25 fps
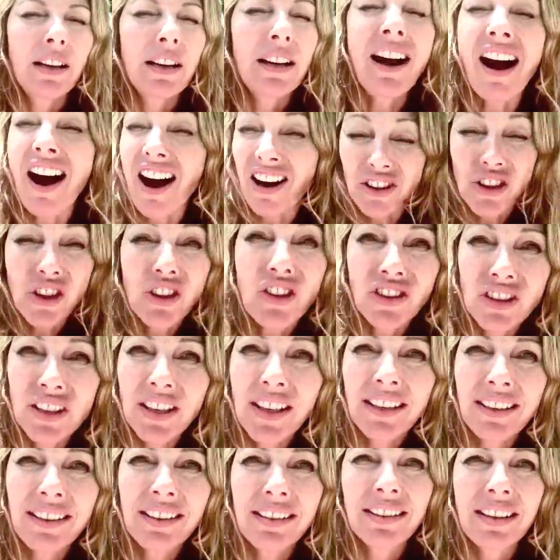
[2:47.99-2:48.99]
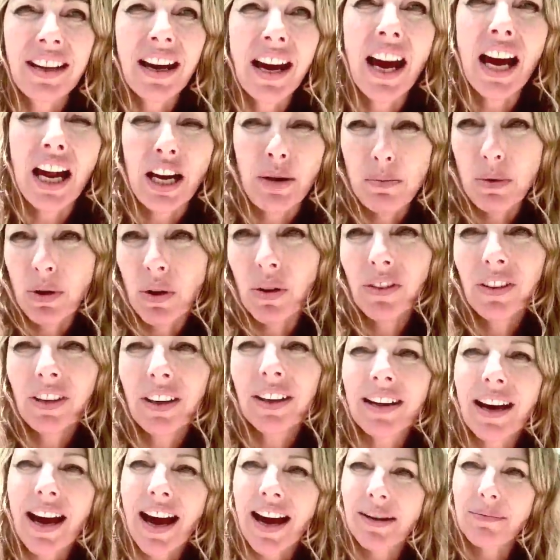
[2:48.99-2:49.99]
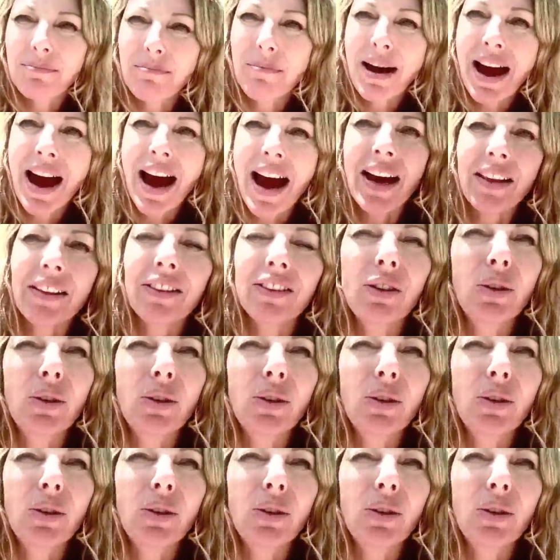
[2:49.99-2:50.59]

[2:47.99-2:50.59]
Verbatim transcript: consciousness and music and math.